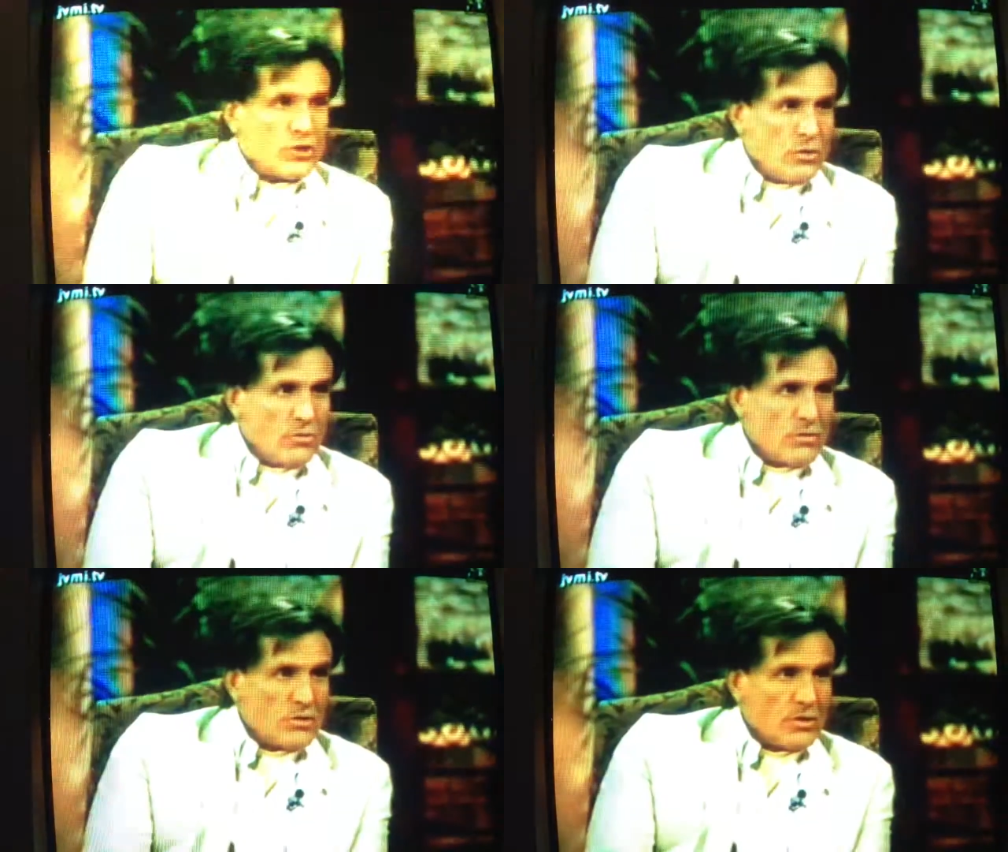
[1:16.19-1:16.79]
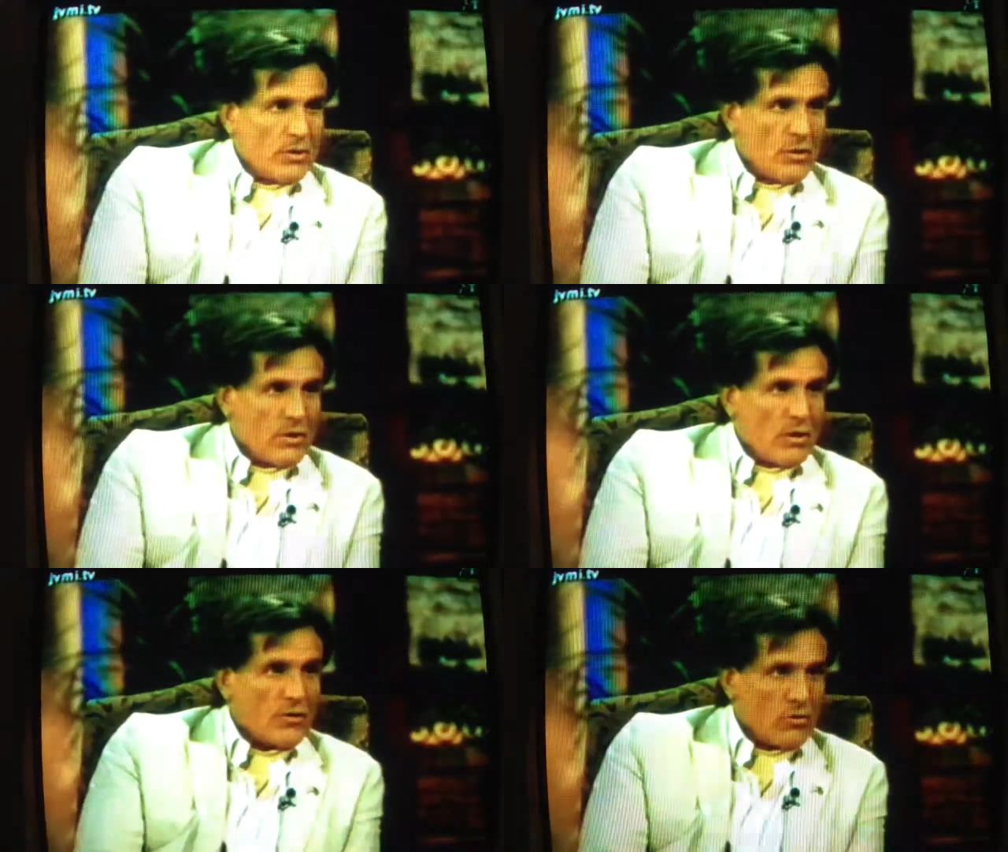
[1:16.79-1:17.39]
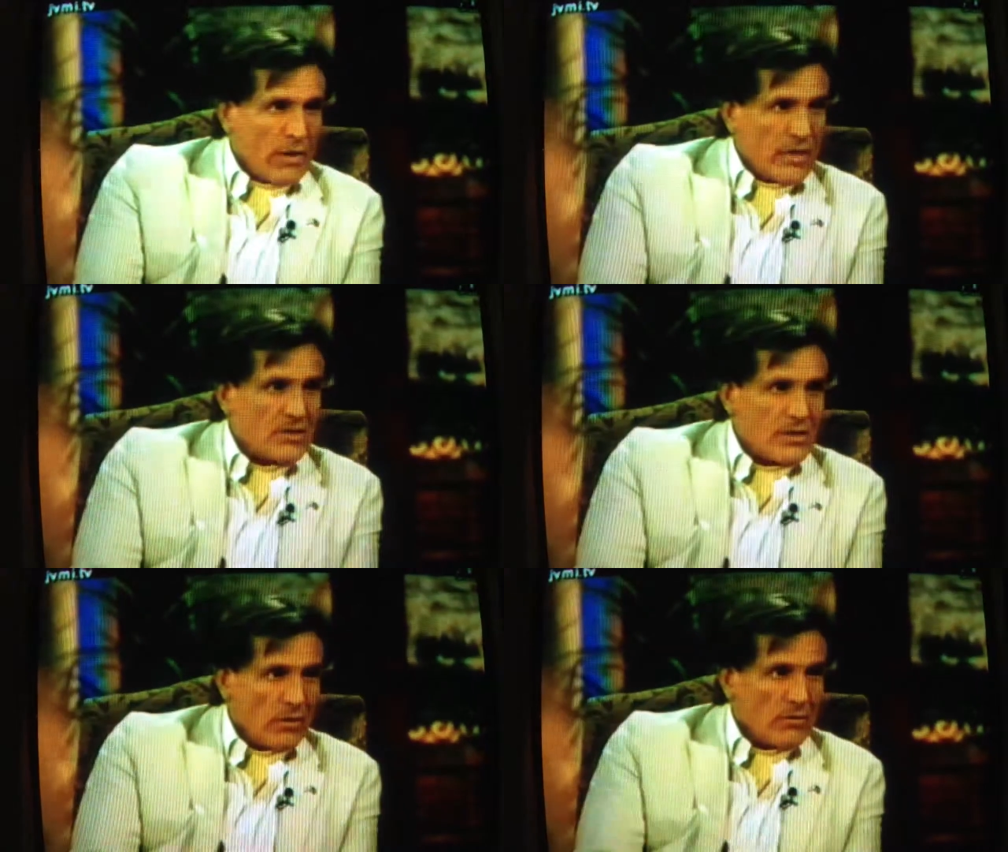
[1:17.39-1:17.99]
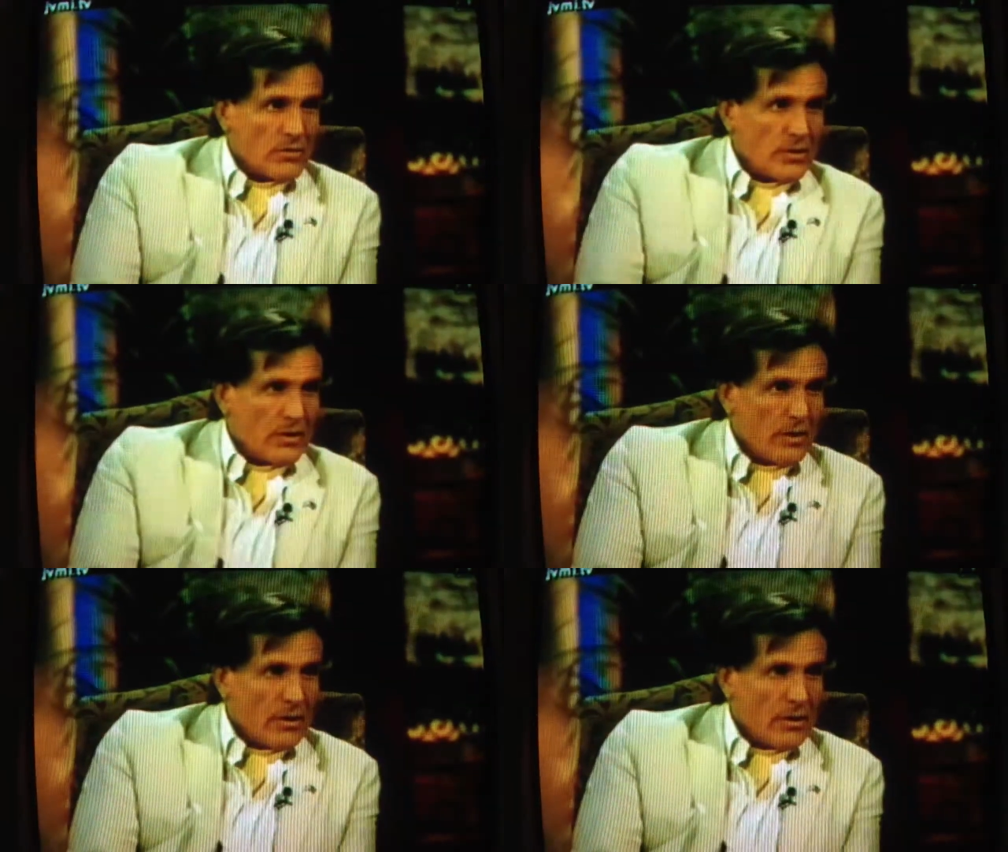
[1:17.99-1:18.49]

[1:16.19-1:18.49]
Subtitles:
Jews are the Christ killers.